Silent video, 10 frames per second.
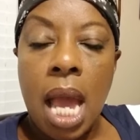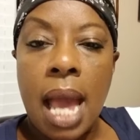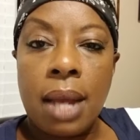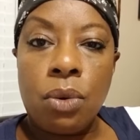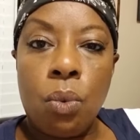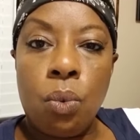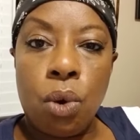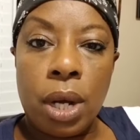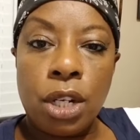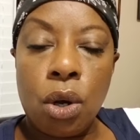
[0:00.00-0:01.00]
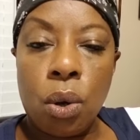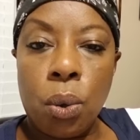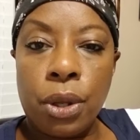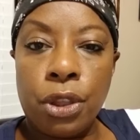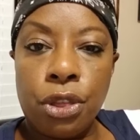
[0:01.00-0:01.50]
at 1
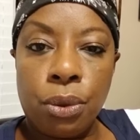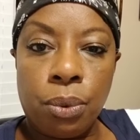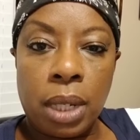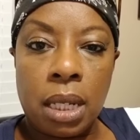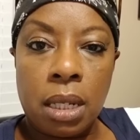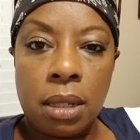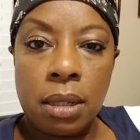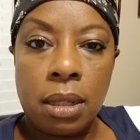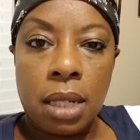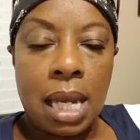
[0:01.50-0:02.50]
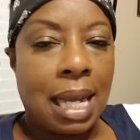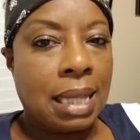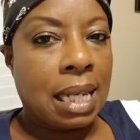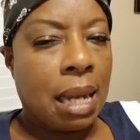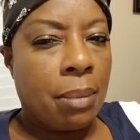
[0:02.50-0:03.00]
or 3.
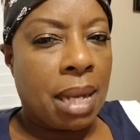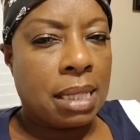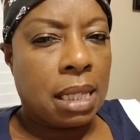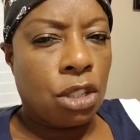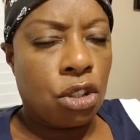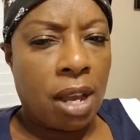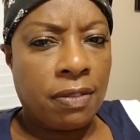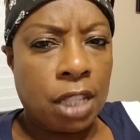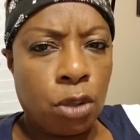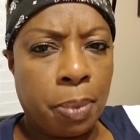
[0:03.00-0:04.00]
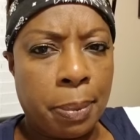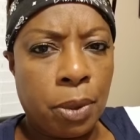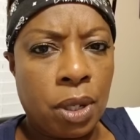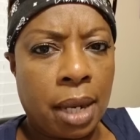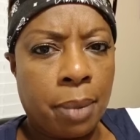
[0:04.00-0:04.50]
And then I might say, do you have little
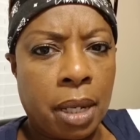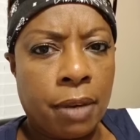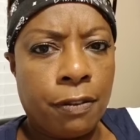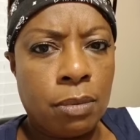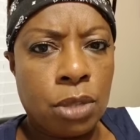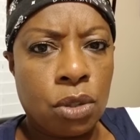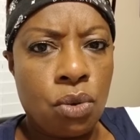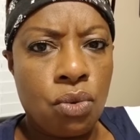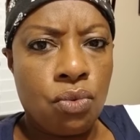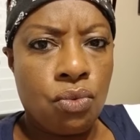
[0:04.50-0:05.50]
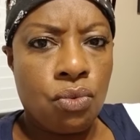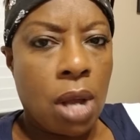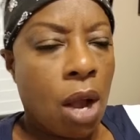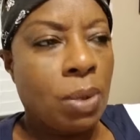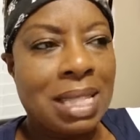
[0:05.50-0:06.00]
people you got to pick up from school?
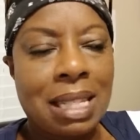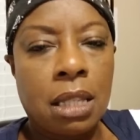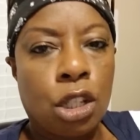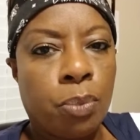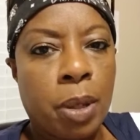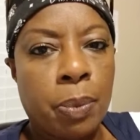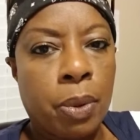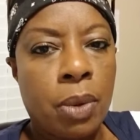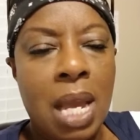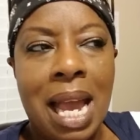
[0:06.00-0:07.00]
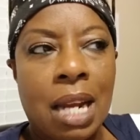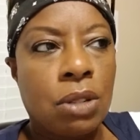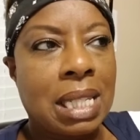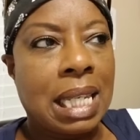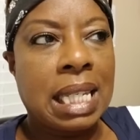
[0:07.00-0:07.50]
I always say little people. I
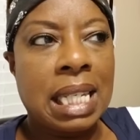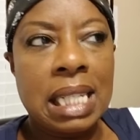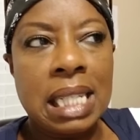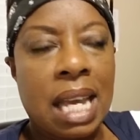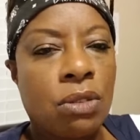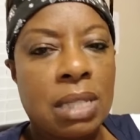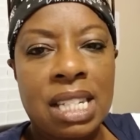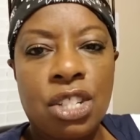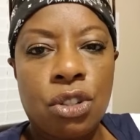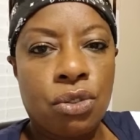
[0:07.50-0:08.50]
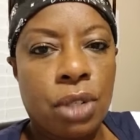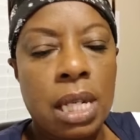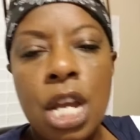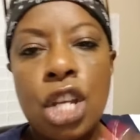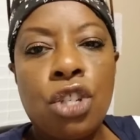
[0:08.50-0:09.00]
don't say kids. I don't say children.
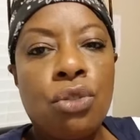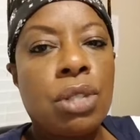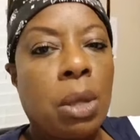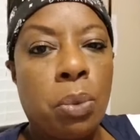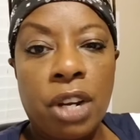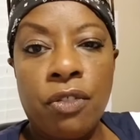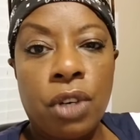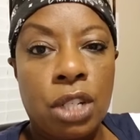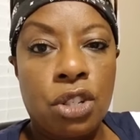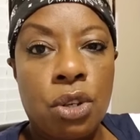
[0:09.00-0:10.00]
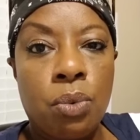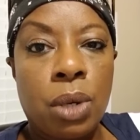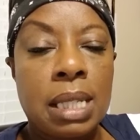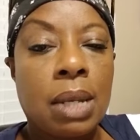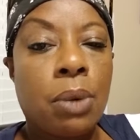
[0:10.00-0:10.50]
You say whatever it is you
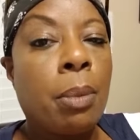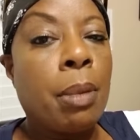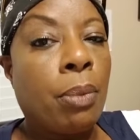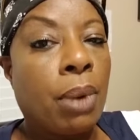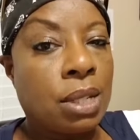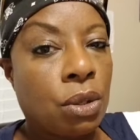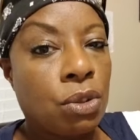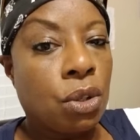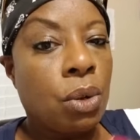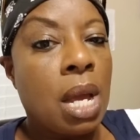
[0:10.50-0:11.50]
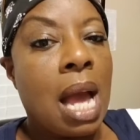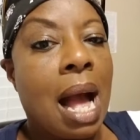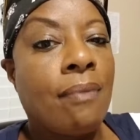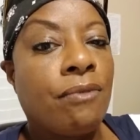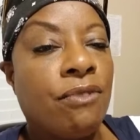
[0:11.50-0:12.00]
want to say. Remember, I told you
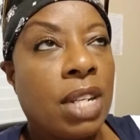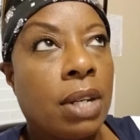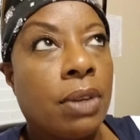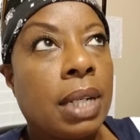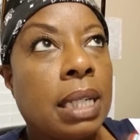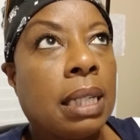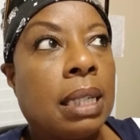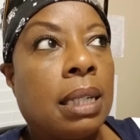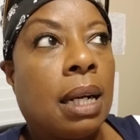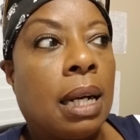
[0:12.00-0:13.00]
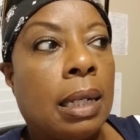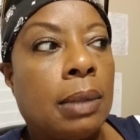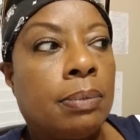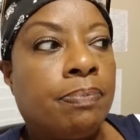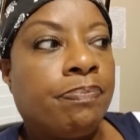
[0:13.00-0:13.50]
I'm very
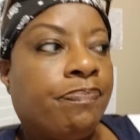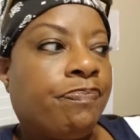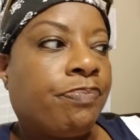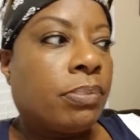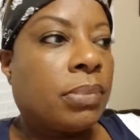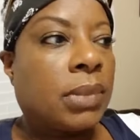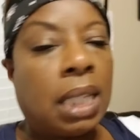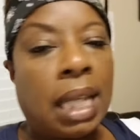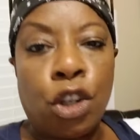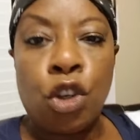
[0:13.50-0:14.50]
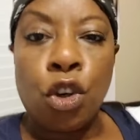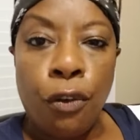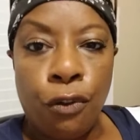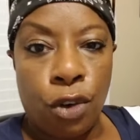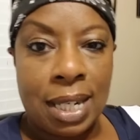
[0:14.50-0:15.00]
like
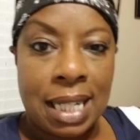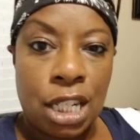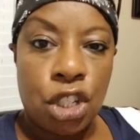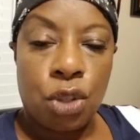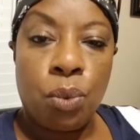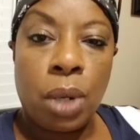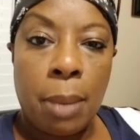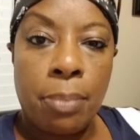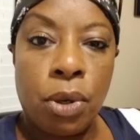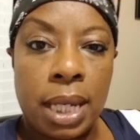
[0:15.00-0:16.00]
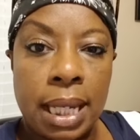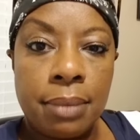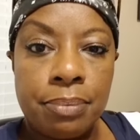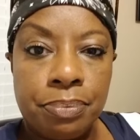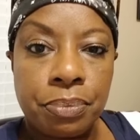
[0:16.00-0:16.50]
girlfriendish when I'm
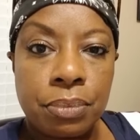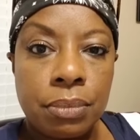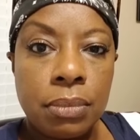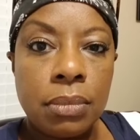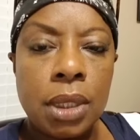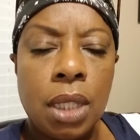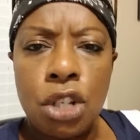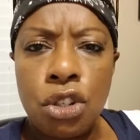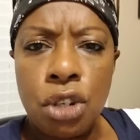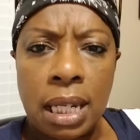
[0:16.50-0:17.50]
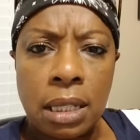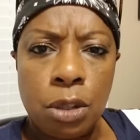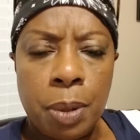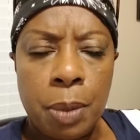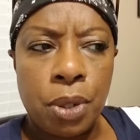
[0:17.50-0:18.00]
booking. So you got
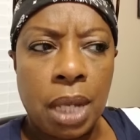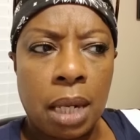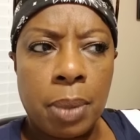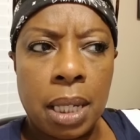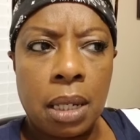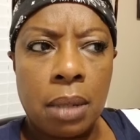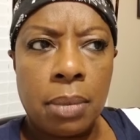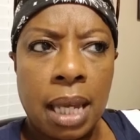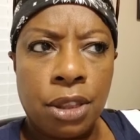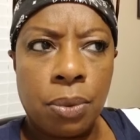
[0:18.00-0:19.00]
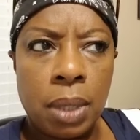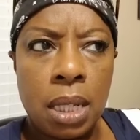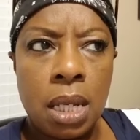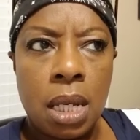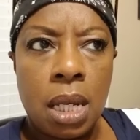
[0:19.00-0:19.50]
little people you got to pick up at
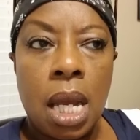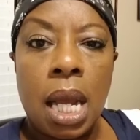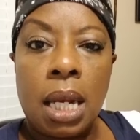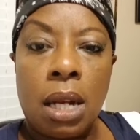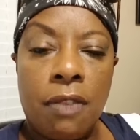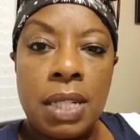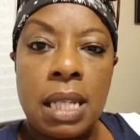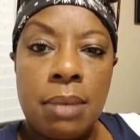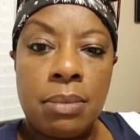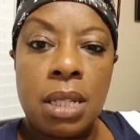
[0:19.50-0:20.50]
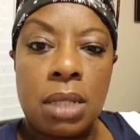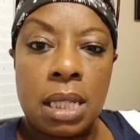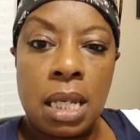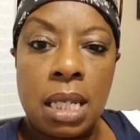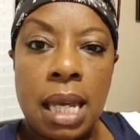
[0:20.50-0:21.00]
3. And oftentimes they'll
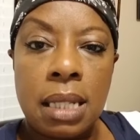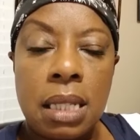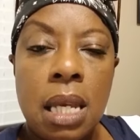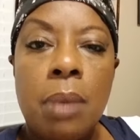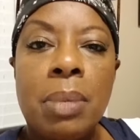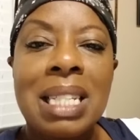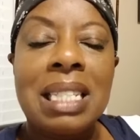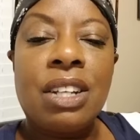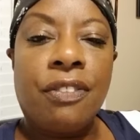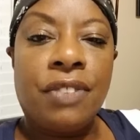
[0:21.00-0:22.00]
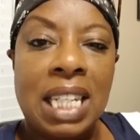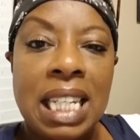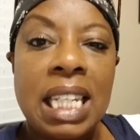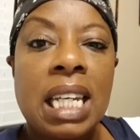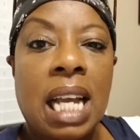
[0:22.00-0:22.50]
say yes because they're
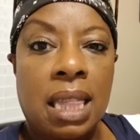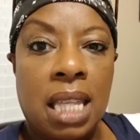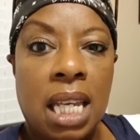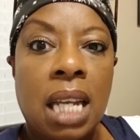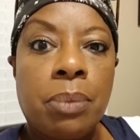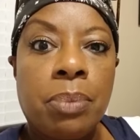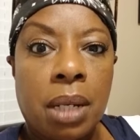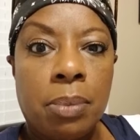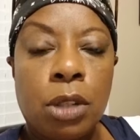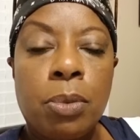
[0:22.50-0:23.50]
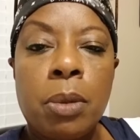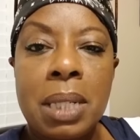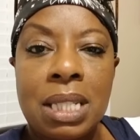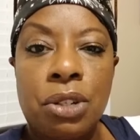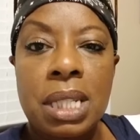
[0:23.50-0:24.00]
forgetting they got to pick up little people
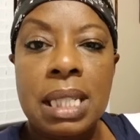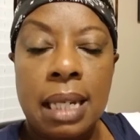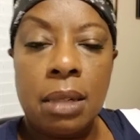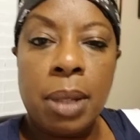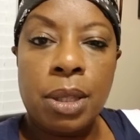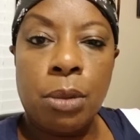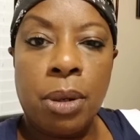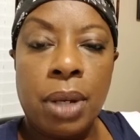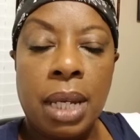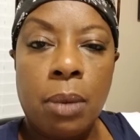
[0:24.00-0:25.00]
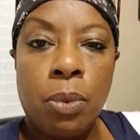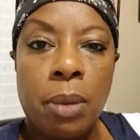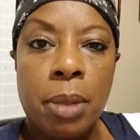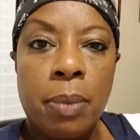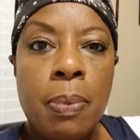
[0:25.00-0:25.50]
because they're excited about their Mary Kay
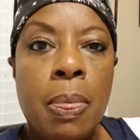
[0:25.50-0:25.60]
appointment.